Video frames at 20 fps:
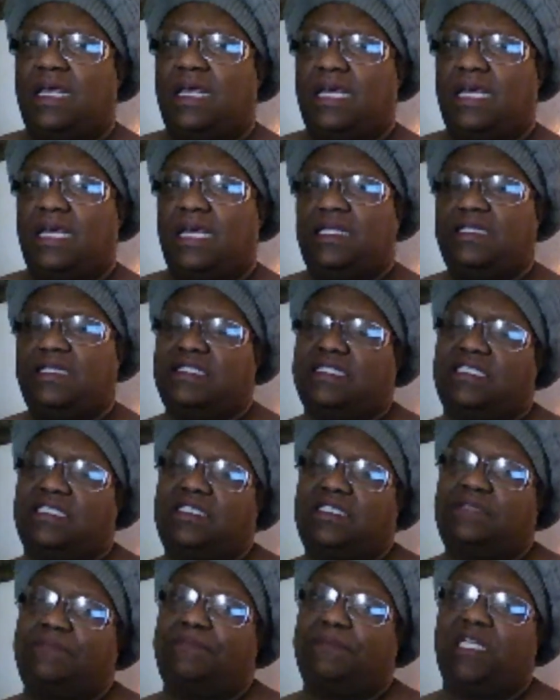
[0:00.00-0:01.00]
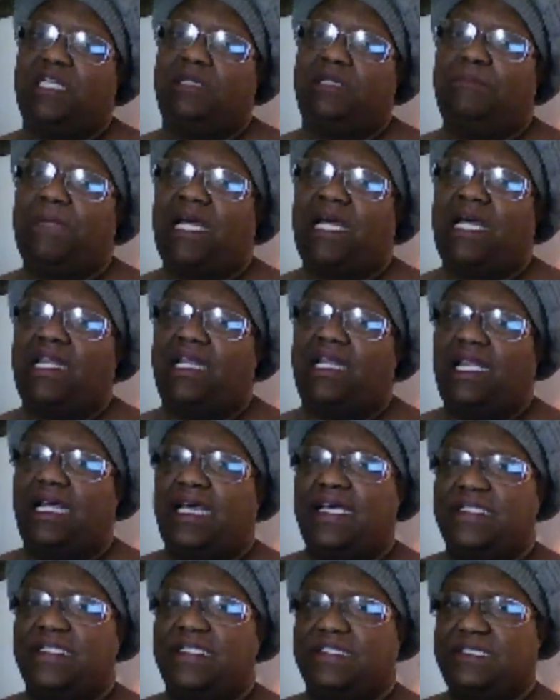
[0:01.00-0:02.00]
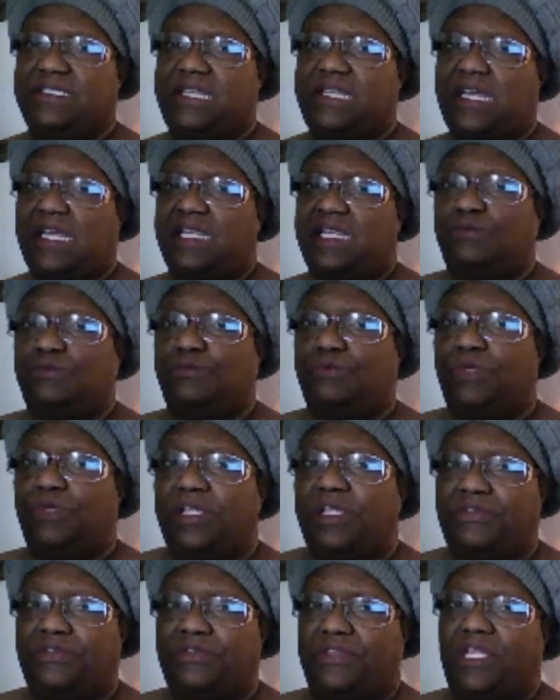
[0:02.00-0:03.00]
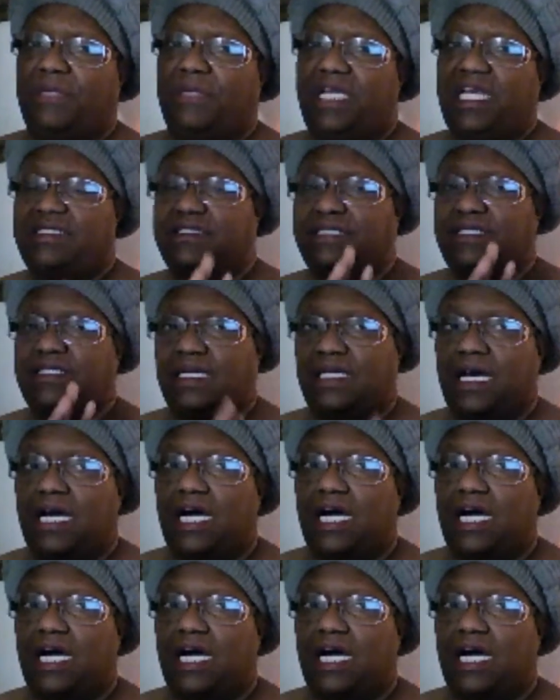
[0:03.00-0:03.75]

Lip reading: spending my last days with them as the company.